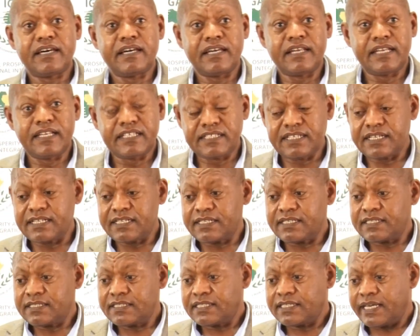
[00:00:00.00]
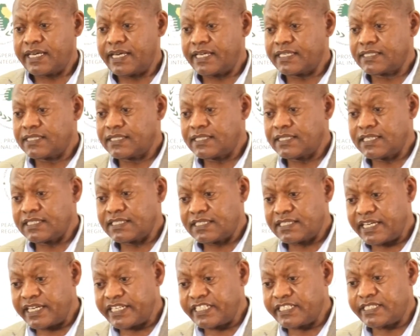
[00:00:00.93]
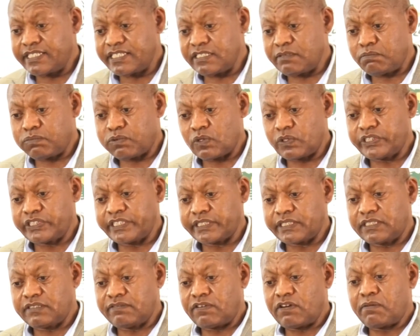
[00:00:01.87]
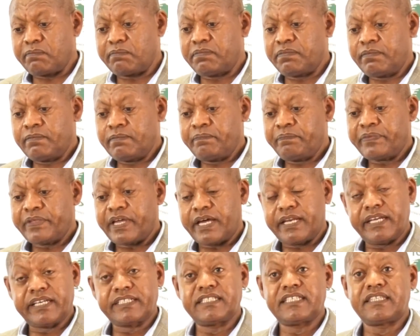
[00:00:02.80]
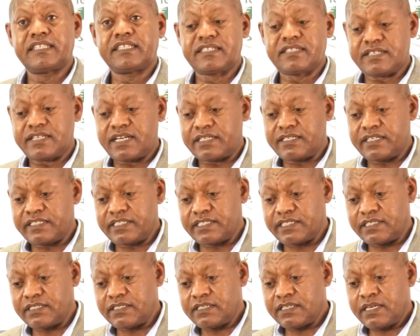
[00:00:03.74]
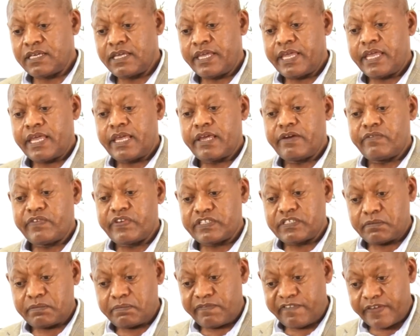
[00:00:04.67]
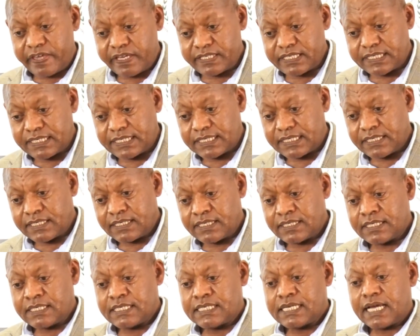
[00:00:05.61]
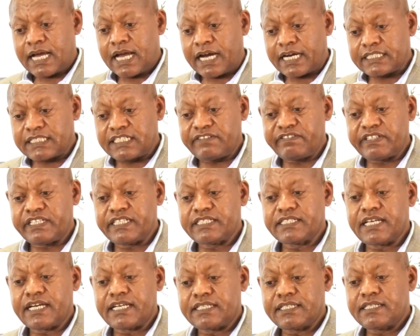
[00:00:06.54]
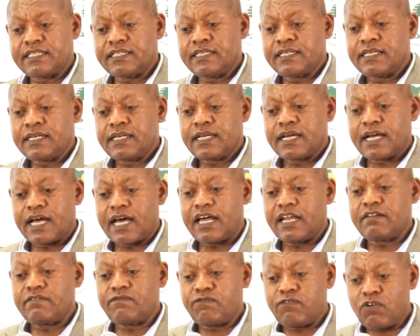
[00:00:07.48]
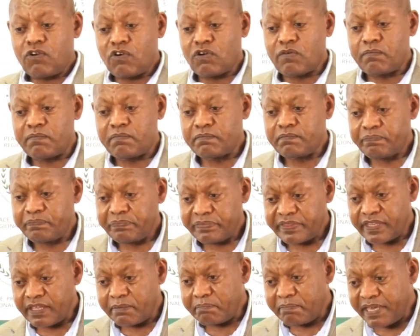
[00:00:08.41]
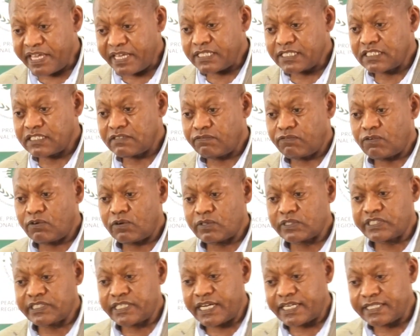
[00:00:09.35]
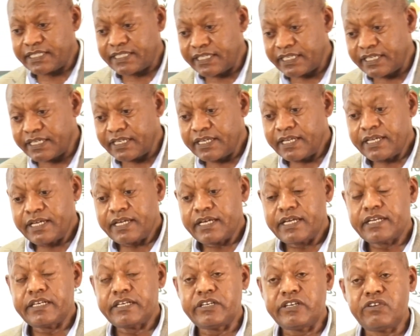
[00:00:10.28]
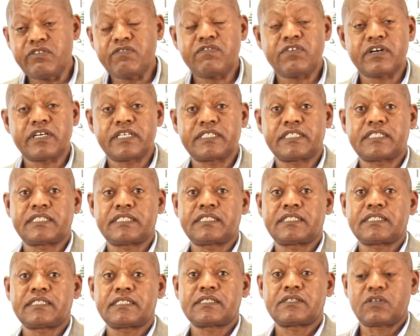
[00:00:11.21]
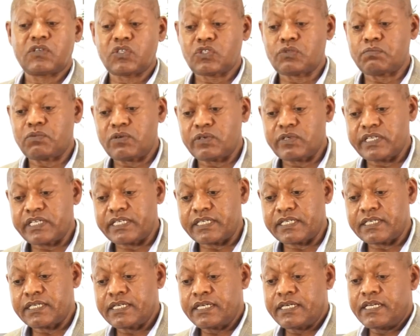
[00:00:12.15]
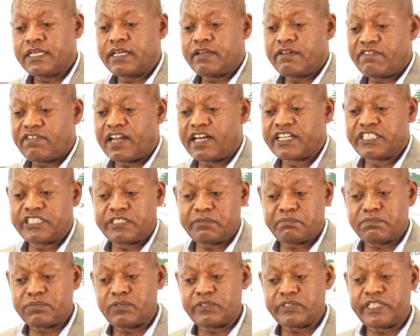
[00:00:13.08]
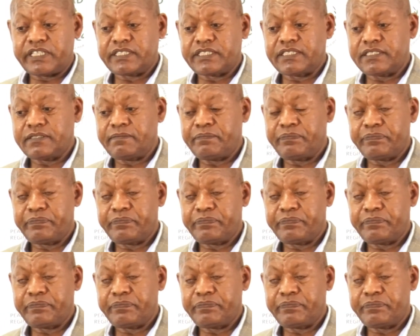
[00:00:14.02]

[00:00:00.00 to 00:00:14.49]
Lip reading: lesson is the SECCCI project develop an exit strategy with phased activities that can form the basis for starting new focus cross-border flagship project.